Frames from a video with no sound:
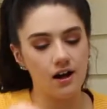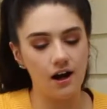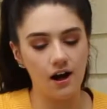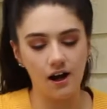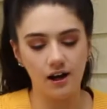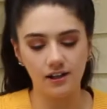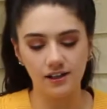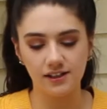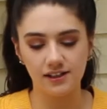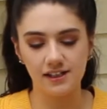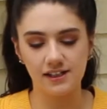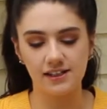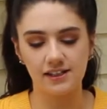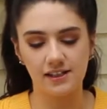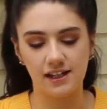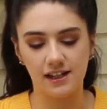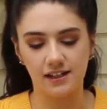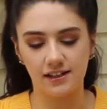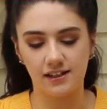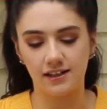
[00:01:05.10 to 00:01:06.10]
all of these
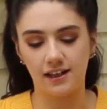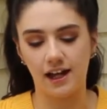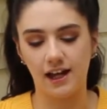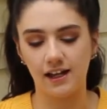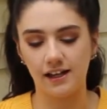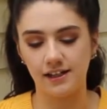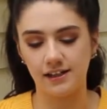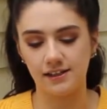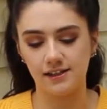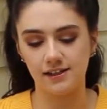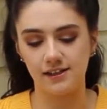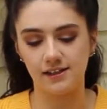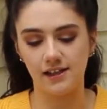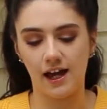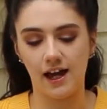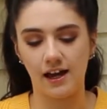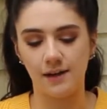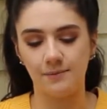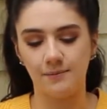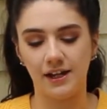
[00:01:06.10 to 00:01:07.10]
dandelions
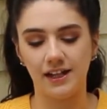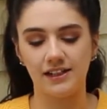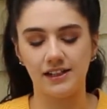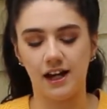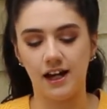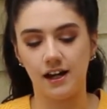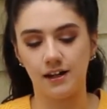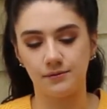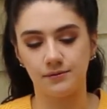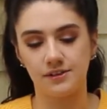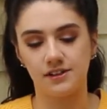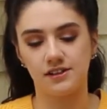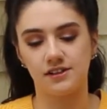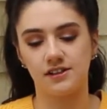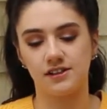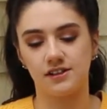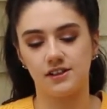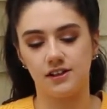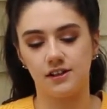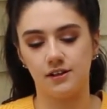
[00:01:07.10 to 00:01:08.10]
that my dad was
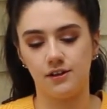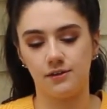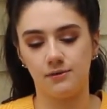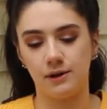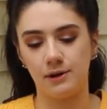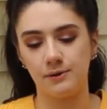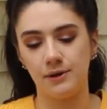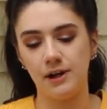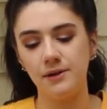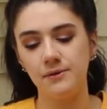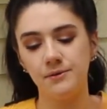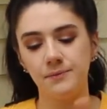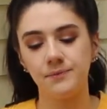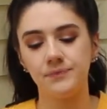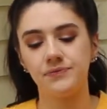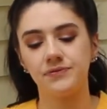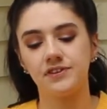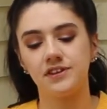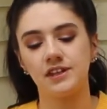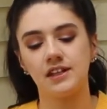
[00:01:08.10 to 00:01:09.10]
just gonna throw out,
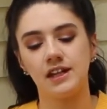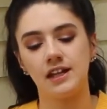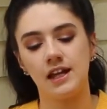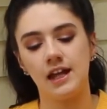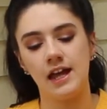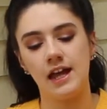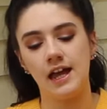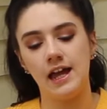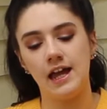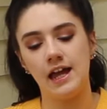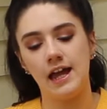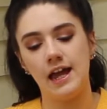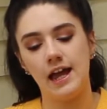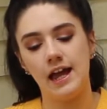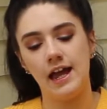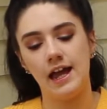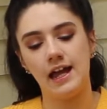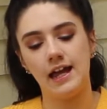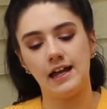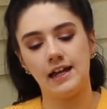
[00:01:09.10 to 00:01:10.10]

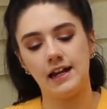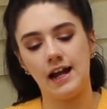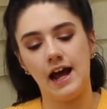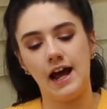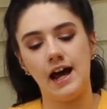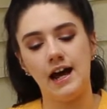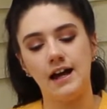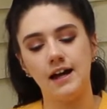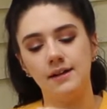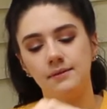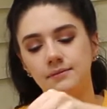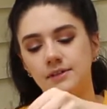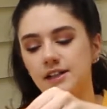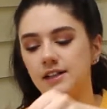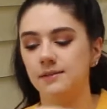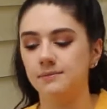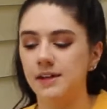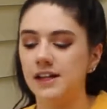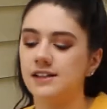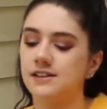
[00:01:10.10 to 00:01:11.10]
and I'm
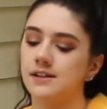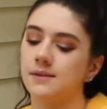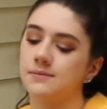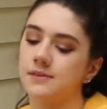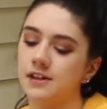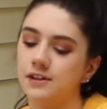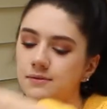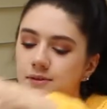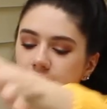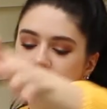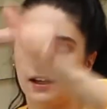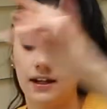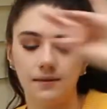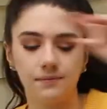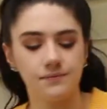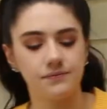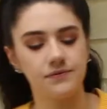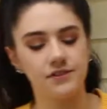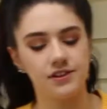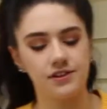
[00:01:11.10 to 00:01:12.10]
gonna make something with
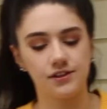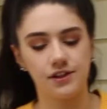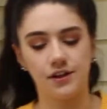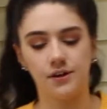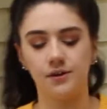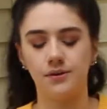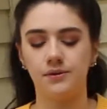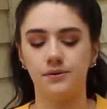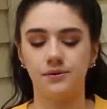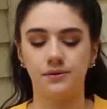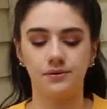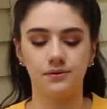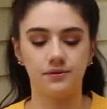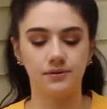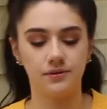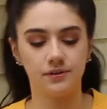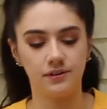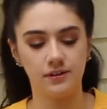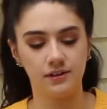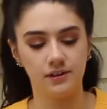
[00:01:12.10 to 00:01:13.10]
them. So
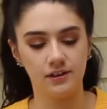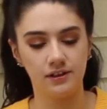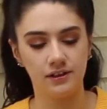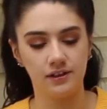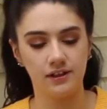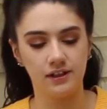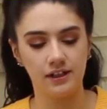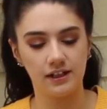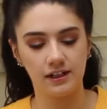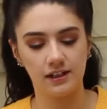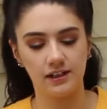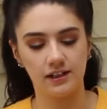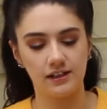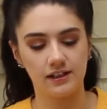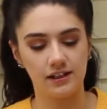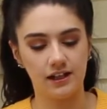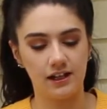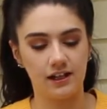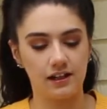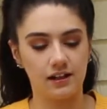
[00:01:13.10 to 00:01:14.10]
I'm
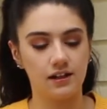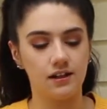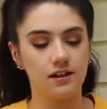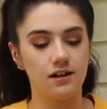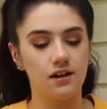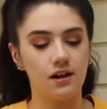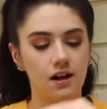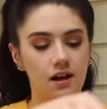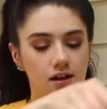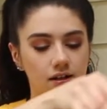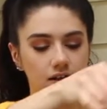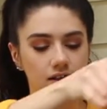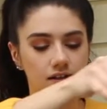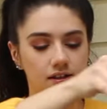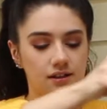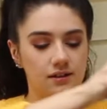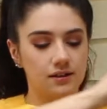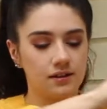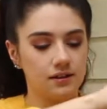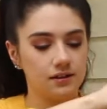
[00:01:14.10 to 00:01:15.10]
gonna take all of
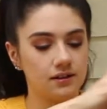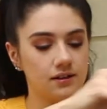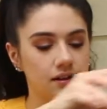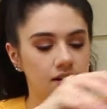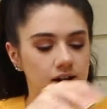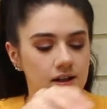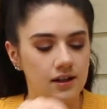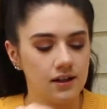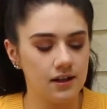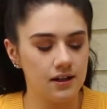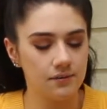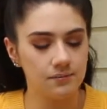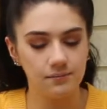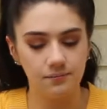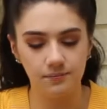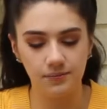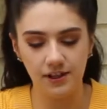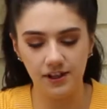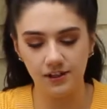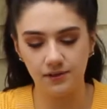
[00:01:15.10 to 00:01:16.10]
the
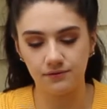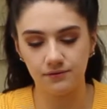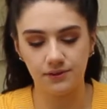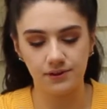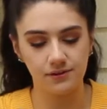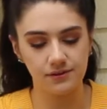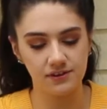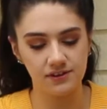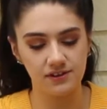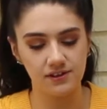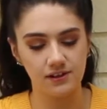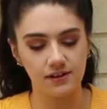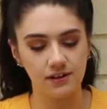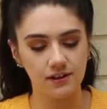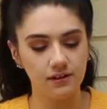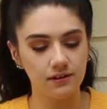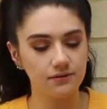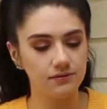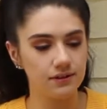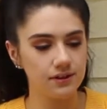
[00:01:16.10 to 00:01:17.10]
big roots. The
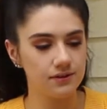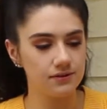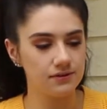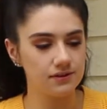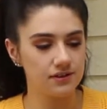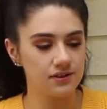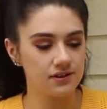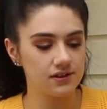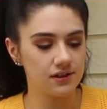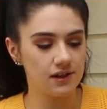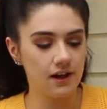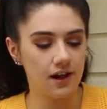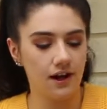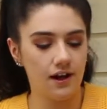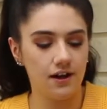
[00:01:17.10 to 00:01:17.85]
little roots